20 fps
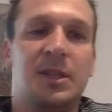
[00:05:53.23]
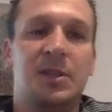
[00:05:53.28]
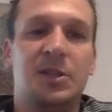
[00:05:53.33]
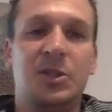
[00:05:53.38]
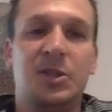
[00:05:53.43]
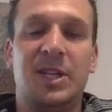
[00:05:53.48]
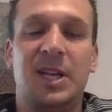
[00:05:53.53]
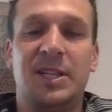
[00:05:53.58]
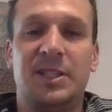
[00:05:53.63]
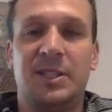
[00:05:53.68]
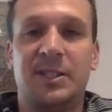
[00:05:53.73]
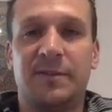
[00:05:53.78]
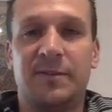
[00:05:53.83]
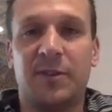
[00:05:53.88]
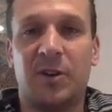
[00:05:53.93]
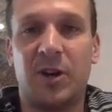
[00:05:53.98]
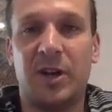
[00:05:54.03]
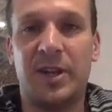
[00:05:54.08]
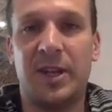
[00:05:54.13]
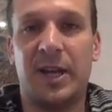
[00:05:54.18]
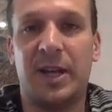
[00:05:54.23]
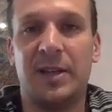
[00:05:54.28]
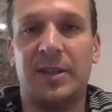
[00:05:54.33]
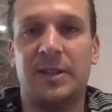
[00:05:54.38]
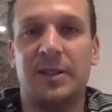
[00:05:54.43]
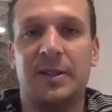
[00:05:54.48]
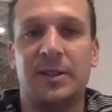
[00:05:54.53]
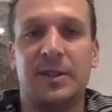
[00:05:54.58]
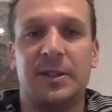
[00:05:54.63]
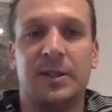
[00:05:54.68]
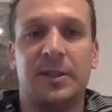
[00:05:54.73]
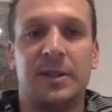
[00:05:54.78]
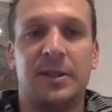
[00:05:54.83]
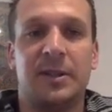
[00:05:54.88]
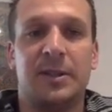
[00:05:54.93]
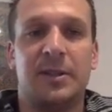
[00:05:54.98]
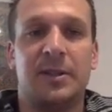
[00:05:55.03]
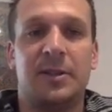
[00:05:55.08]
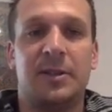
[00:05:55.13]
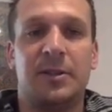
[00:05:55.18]
You need to define that.
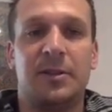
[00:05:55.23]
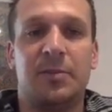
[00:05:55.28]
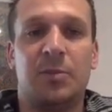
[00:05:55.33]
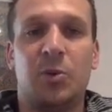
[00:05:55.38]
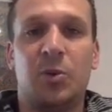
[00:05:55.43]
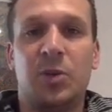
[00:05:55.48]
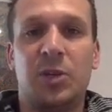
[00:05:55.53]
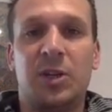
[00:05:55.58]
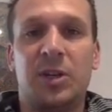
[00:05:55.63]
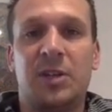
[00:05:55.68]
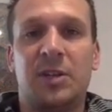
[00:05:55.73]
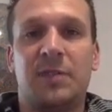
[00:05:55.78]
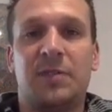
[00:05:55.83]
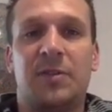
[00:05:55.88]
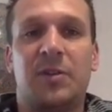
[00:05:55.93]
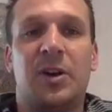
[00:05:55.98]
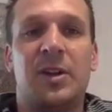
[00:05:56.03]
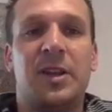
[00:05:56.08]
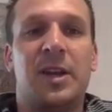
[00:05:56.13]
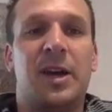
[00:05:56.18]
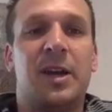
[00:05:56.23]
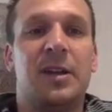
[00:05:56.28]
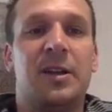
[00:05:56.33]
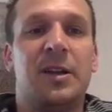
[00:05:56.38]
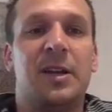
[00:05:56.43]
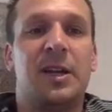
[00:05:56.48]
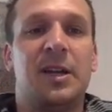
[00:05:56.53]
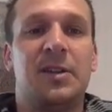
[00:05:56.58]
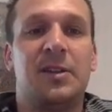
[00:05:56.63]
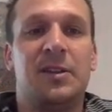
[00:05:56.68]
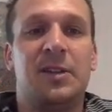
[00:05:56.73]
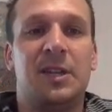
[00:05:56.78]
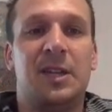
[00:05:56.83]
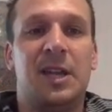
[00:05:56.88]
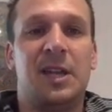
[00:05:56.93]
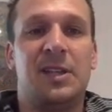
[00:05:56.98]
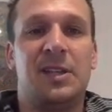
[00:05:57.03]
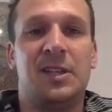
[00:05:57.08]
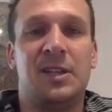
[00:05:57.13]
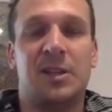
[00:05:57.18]
The more you can define that, the
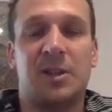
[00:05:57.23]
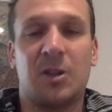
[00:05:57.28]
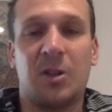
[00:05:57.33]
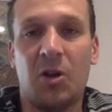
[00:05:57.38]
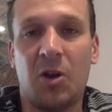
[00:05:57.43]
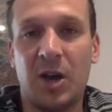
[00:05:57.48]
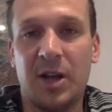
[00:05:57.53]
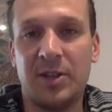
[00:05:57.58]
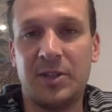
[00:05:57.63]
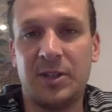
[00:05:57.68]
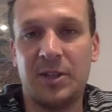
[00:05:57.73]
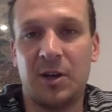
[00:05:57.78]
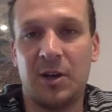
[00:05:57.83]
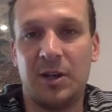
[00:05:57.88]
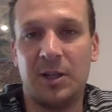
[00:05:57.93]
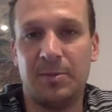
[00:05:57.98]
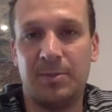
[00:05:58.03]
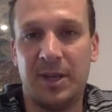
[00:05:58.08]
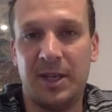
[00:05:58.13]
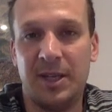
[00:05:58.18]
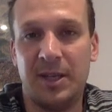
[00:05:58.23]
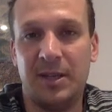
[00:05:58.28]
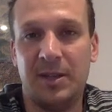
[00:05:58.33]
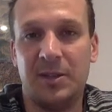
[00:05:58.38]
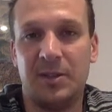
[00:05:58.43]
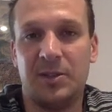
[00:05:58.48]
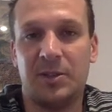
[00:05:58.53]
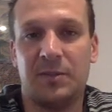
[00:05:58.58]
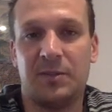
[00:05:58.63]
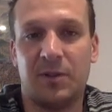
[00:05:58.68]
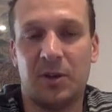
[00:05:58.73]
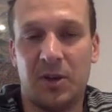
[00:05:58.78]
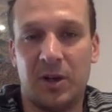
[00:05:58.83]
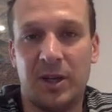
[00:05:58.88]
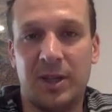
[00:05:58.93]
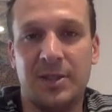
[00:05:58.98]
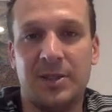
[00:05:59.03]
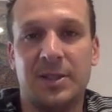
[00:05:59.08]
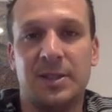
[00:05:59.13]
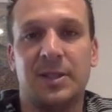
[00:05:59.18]
easier the clients are going to be to
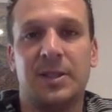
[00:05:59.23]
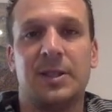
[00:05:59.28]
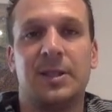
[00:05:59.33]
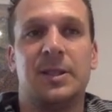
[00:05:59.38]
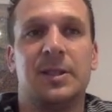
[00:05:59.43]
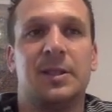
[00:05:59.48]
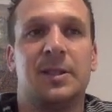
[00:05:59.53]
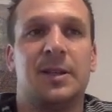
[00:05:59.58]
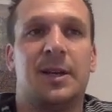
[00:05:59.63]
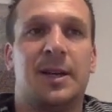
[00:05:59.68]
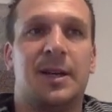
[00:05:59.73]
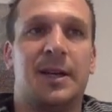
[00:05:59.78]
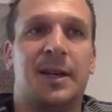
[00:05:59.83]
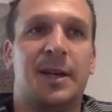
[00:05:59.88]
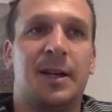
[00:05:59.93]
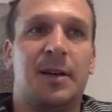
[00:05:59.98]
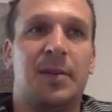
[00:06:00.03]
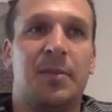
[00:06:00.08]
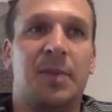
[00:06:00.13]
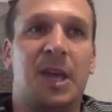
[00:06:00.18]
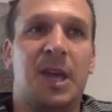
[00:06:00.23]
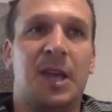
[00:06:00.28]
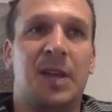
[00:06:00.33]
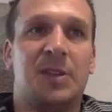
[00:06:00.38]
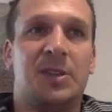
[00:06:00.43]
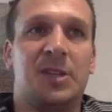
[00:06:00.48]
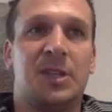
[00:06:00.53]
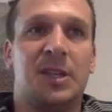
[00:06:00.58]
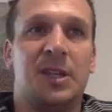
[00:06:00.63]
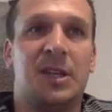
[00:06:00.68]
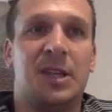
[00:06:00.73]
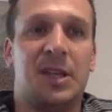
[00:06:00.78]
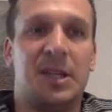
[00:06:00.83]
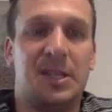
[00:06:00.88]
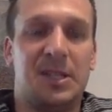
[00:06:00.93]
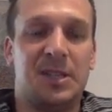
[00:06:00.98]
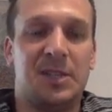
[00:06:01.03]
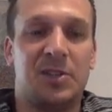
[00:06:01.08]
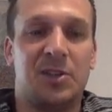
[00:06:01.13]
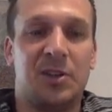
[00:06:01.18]
find. It's an
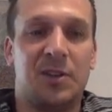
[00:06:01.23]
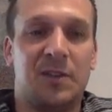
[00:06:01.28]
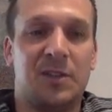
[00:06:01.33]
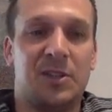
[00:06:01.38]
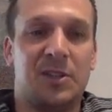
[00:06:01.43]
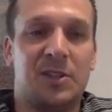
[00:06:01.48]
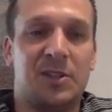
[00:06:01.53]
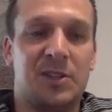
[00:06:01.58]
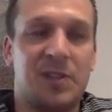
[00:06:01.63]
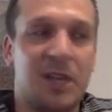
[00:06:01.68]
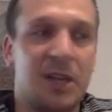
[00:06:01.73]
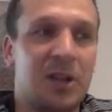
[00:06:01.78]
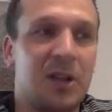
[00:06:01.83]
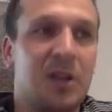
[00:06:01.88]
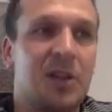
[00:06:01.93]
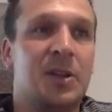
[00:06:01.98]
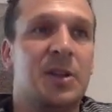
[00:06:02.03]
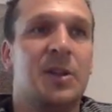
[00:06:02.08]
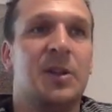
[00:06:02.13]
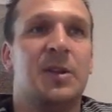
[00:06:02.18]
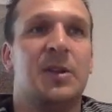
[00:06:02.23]
easier service to sell,